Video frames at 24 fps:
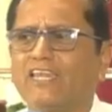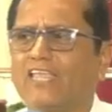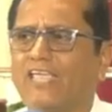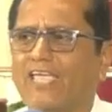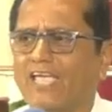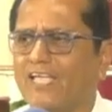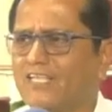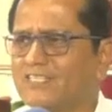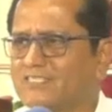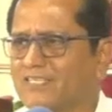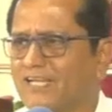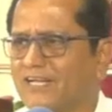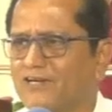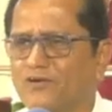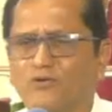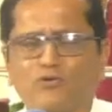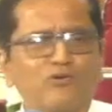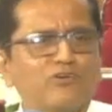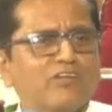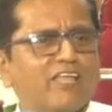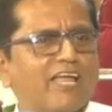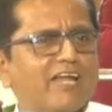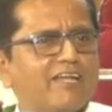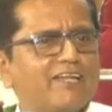in case I
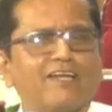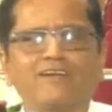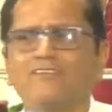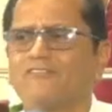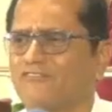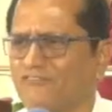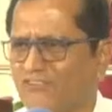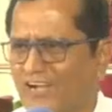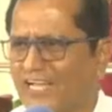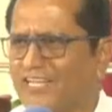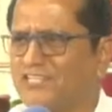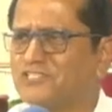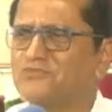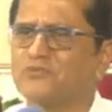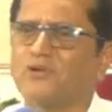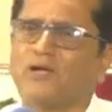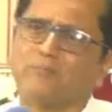don't get it, fine,